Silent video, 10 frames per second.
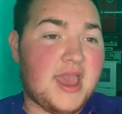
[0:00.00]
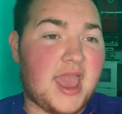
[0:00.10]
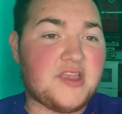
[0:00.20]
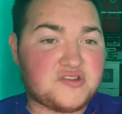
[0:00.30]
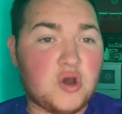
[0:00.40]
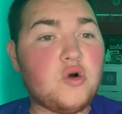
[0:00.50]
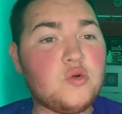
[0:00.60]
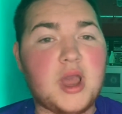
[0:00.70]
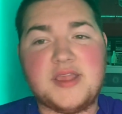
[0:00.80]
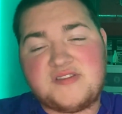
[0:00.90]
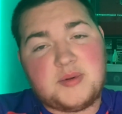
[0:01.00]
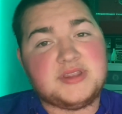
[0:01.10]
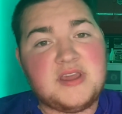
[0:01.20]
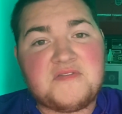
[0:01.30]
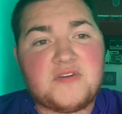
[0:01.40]
It's cool, it's something
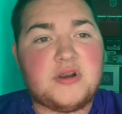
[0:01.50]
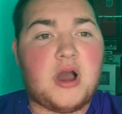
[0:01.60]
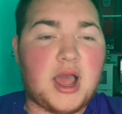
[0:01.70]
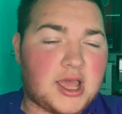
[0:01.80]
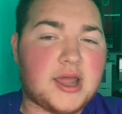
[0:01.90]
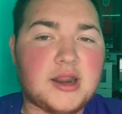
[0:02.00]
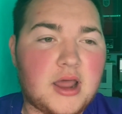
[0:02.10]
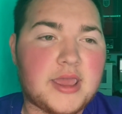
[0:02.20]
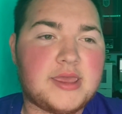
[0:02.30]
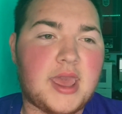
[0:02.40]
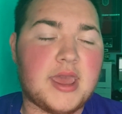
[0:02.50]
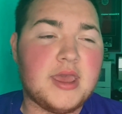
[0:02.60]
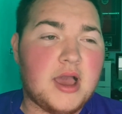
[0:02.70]
different, I kind of like it,